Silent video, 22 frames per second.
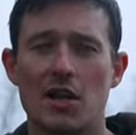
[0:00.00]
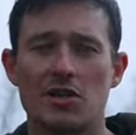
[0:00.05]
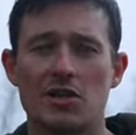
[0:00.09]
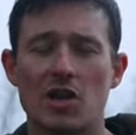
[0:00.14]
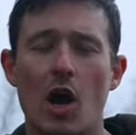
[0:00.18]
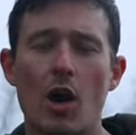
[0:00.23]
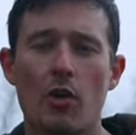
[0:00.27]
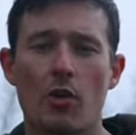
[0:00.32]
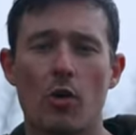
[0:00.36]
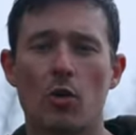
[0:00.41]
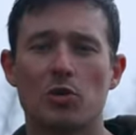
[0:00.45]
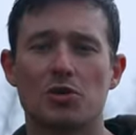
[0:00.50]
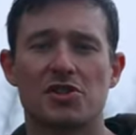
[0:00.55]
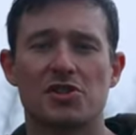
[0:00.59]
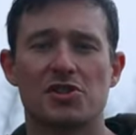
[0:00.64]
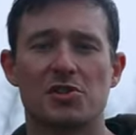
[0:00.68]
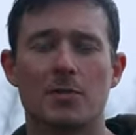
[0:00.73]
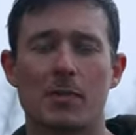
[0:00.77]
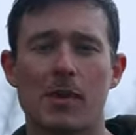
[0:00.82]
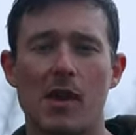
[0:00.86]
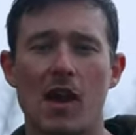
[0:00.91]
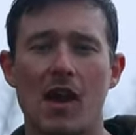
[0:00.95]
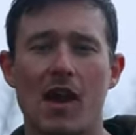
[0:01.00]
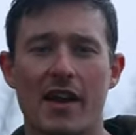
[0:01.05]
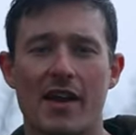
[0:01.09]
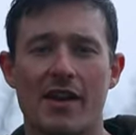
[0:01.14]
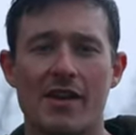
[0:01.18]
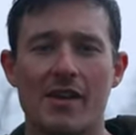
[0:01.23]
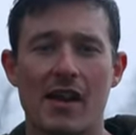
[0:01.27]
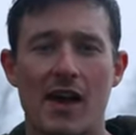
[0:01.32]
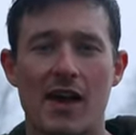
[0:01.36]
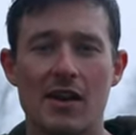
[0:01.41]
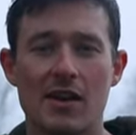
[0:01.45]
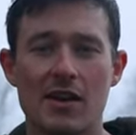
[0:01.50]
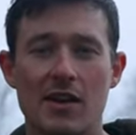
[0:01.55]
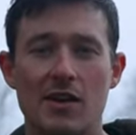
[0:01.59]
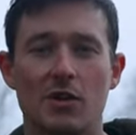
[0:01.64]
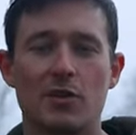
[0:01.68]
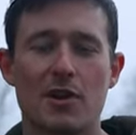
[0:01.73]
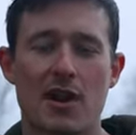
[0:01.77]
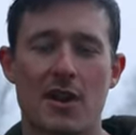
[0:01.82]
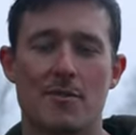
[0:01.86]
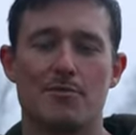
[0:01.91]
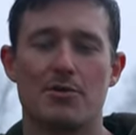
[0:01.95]
Daiwa also supply a
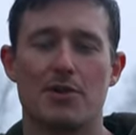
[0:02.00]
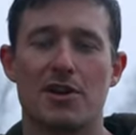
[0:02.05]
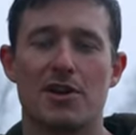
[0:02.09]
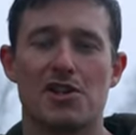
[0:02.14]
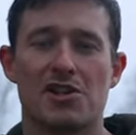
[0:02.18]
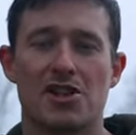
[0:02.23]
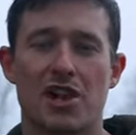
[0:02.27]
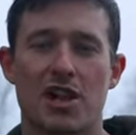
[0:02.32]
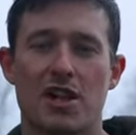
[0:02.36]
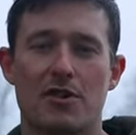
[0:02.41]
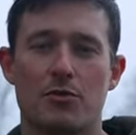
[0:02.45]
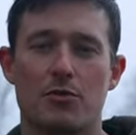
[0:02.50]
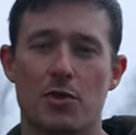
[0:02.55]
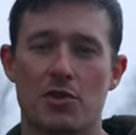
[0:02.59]
little neoprene sheath,